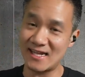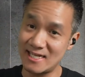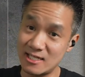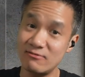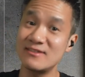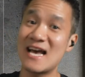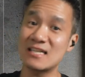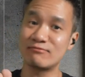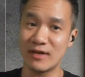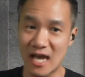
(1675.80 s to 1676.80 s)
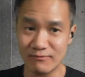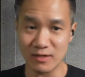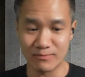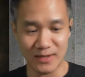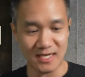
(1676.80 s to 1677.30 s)
and they don't last
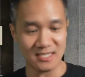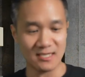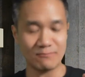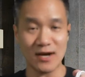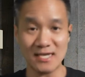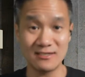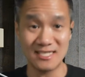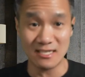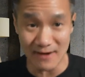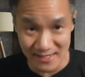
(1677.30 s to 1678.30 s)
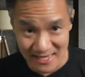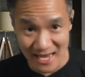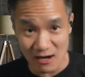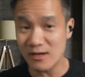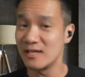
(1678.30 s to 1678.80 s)
forever because the price you see right
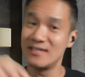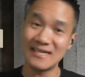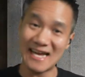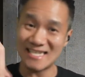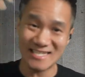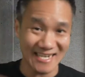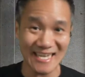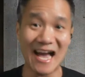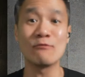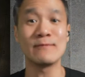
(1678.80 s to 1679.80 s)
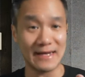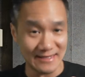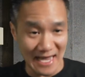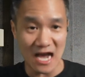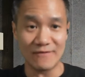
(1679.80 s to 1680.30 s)
now, you gotta check out right
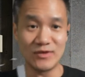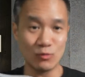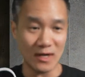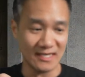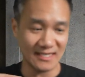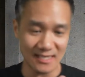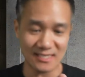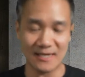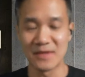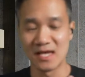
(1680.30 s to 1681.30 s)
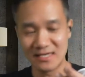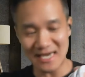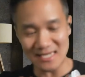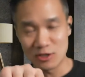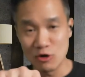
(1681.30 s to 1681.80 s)
now if you wanna get them. You
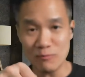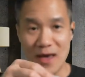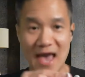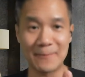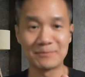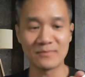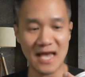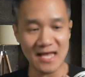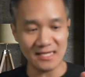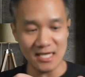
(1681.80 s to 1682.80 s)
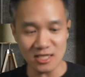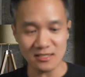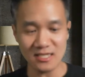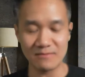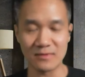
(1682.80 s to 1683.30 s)
got two pack and each
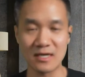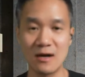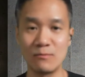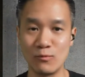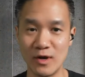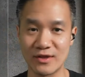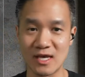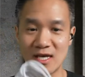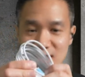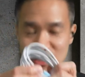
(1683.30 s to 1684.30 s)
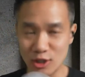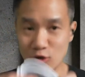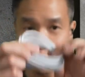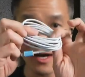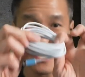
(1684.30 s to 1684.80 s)
of them come with
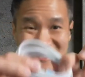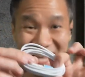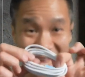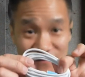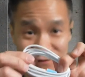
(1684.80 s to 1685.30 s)
two 10